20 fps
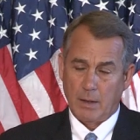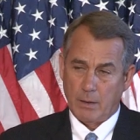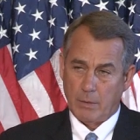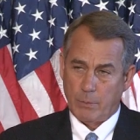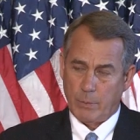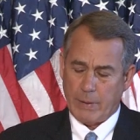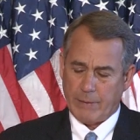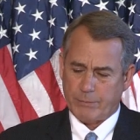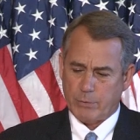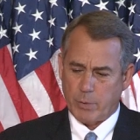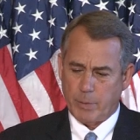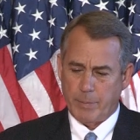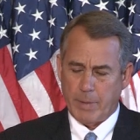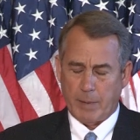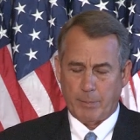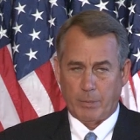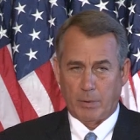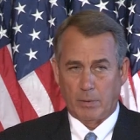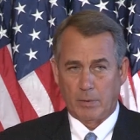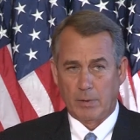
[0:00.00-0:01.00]
we have to
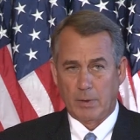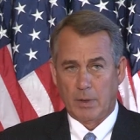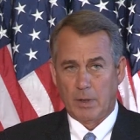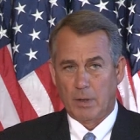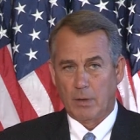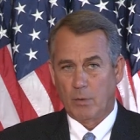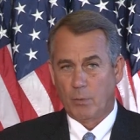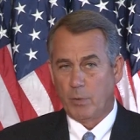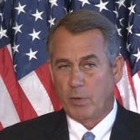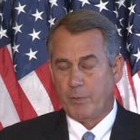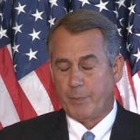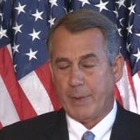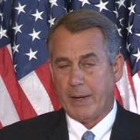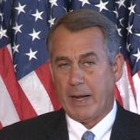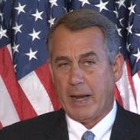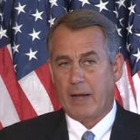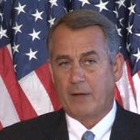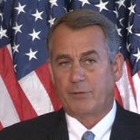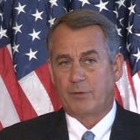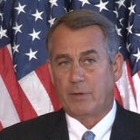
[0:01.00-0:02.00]
remember, we've been
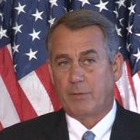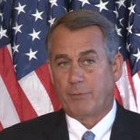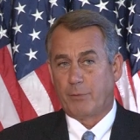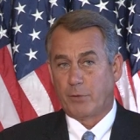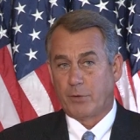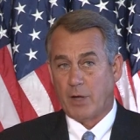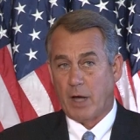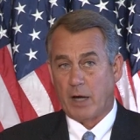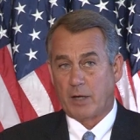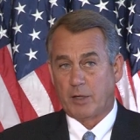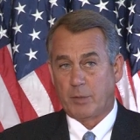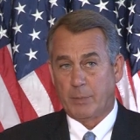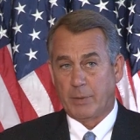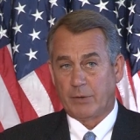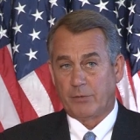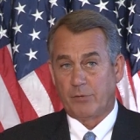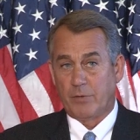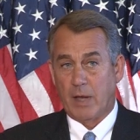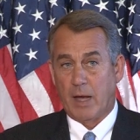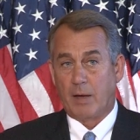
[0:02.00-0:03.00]
asking for
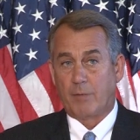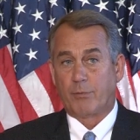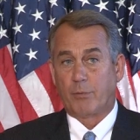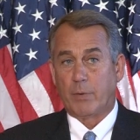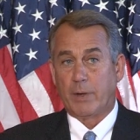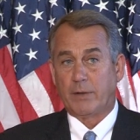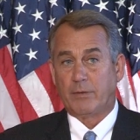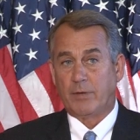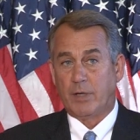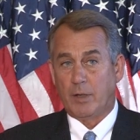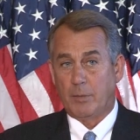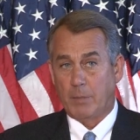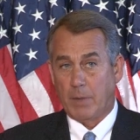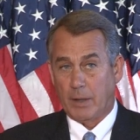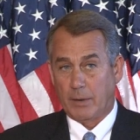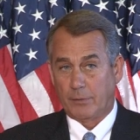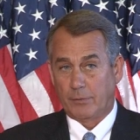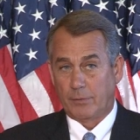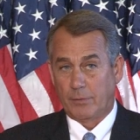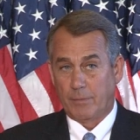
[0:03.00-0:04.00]
documents now for 18
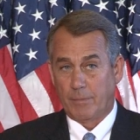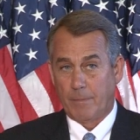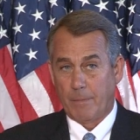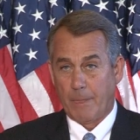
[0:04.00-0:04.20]
months.